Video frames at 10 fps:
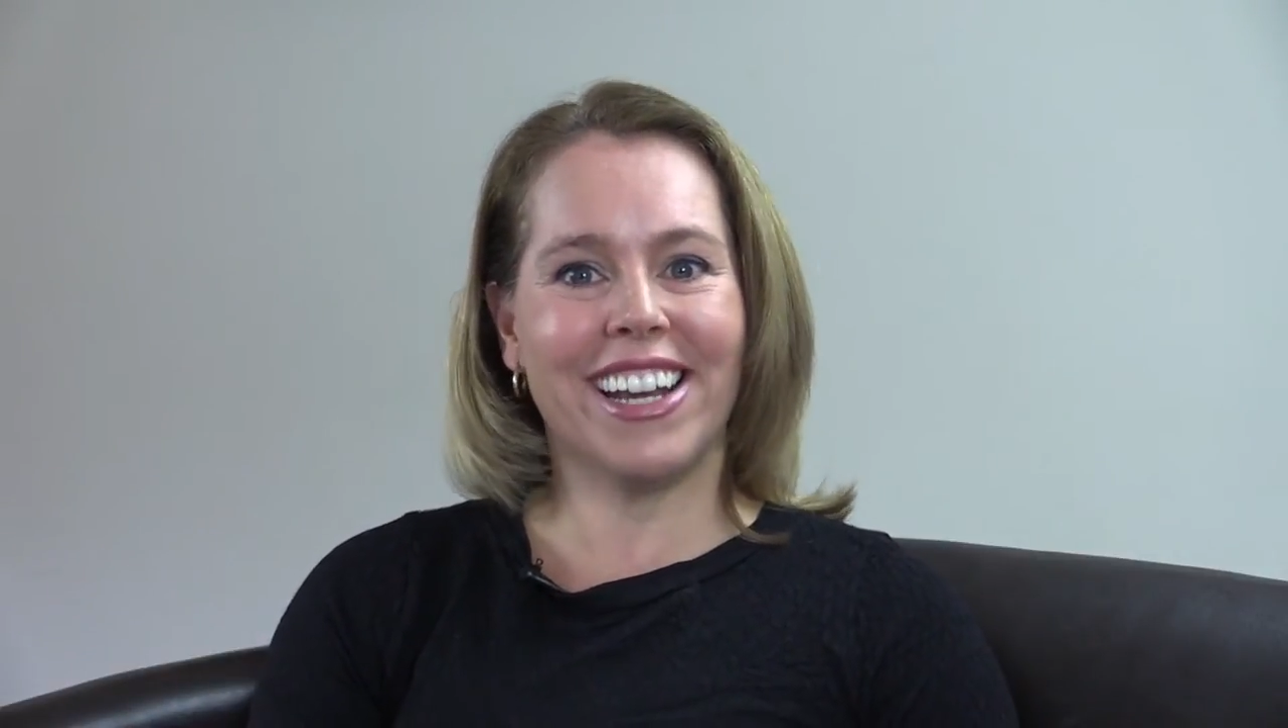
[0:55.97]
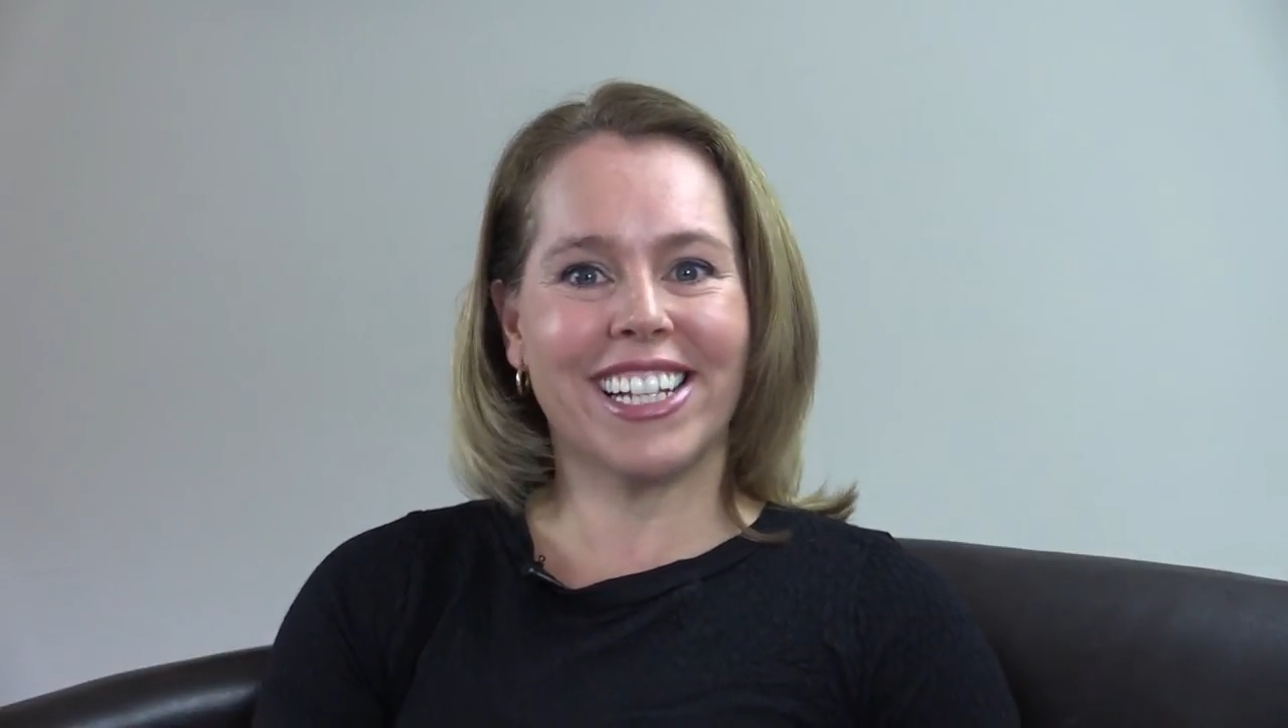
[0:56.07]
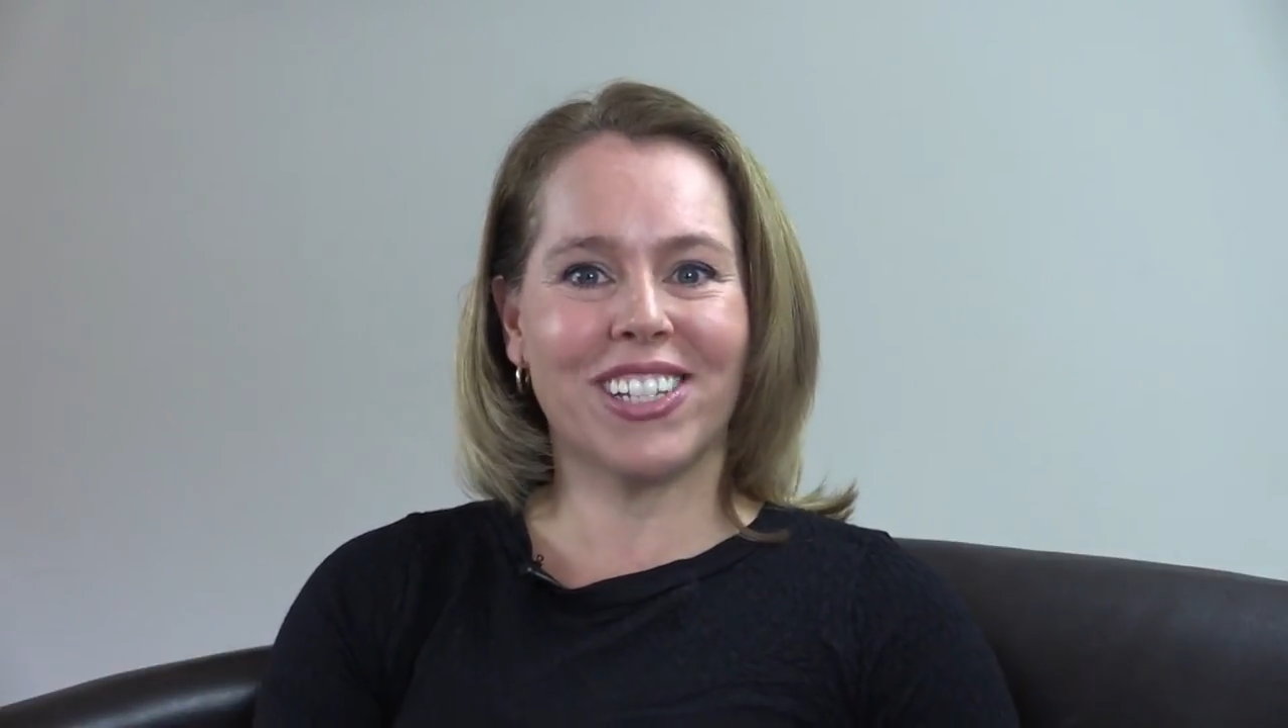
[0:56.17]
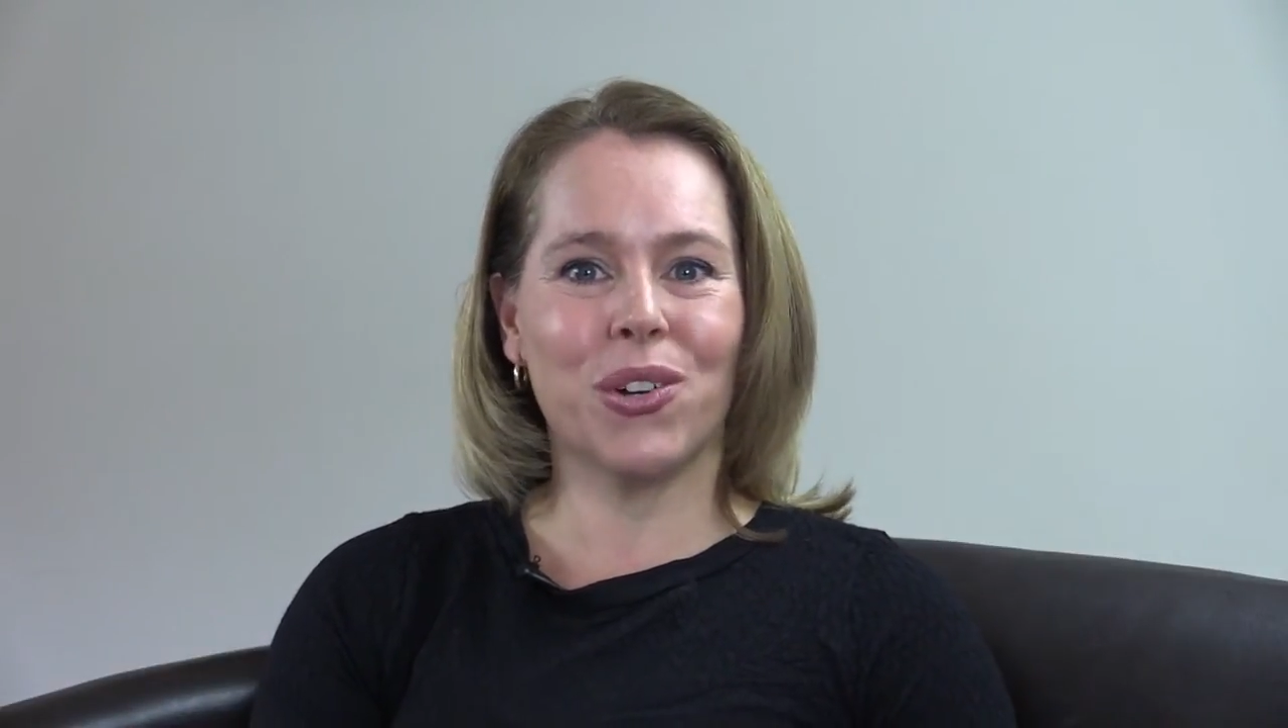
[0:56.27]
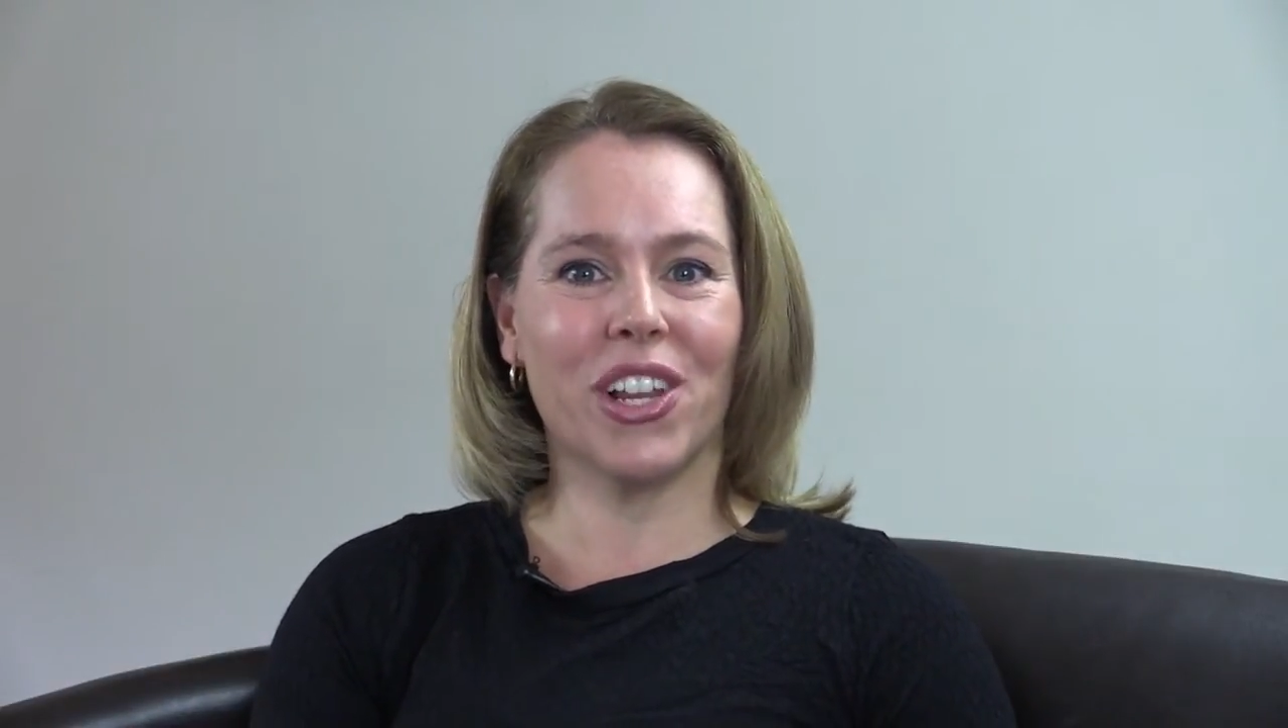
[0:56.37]

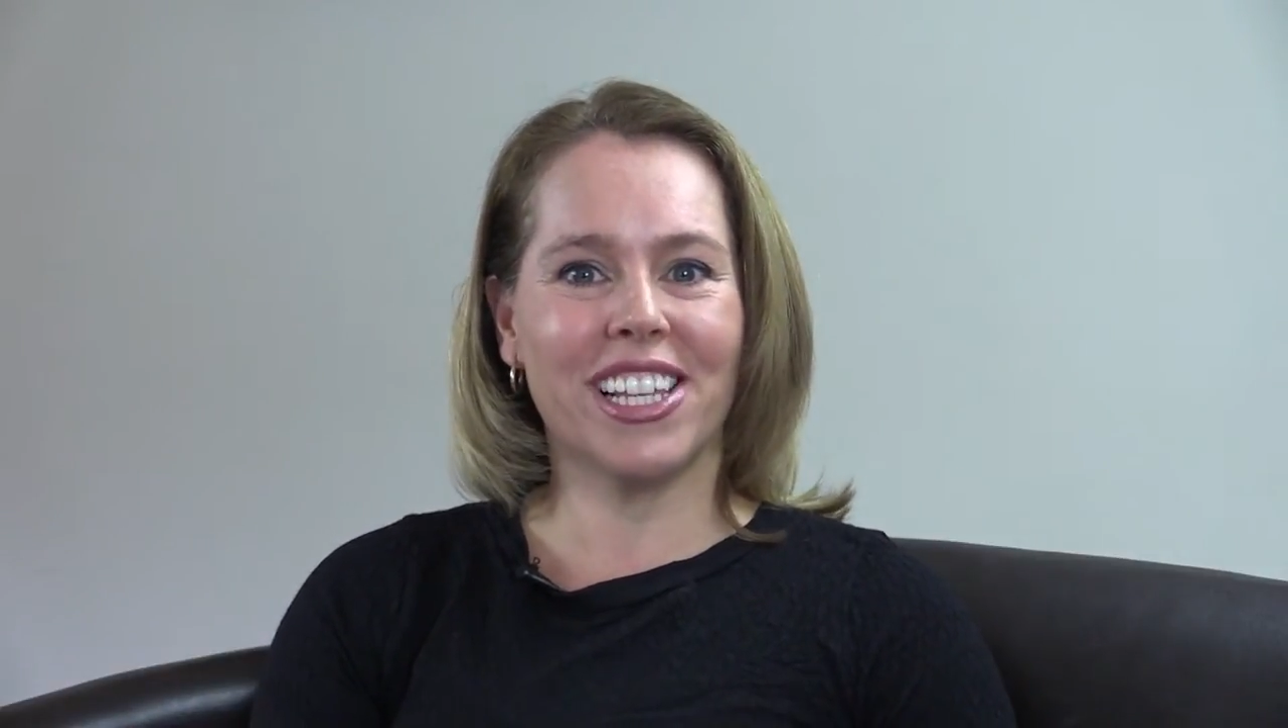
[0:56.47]
next door to